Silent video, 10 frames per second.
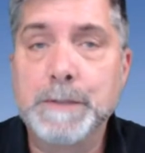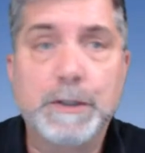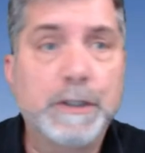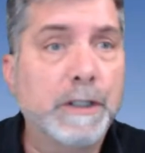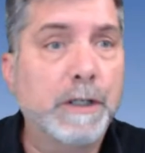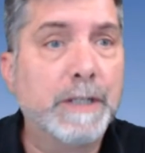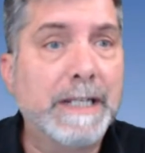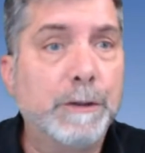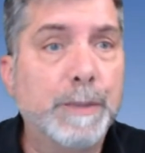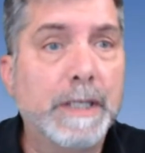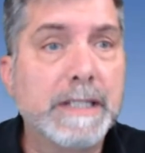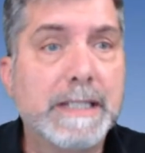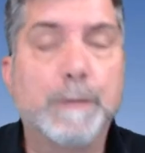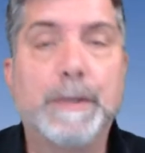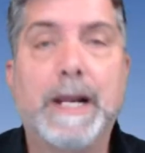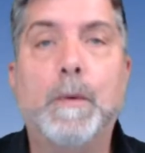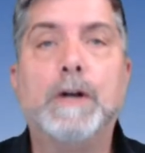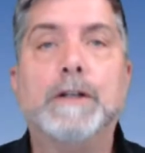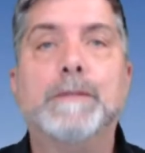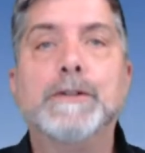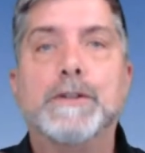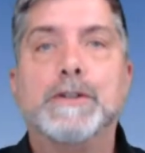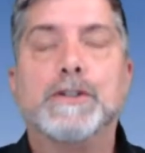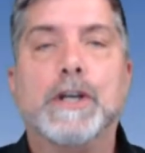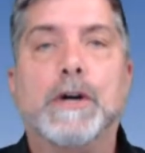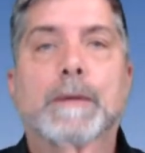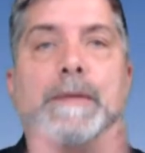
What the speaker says: so you can go to either place there. But I welcome you to the show.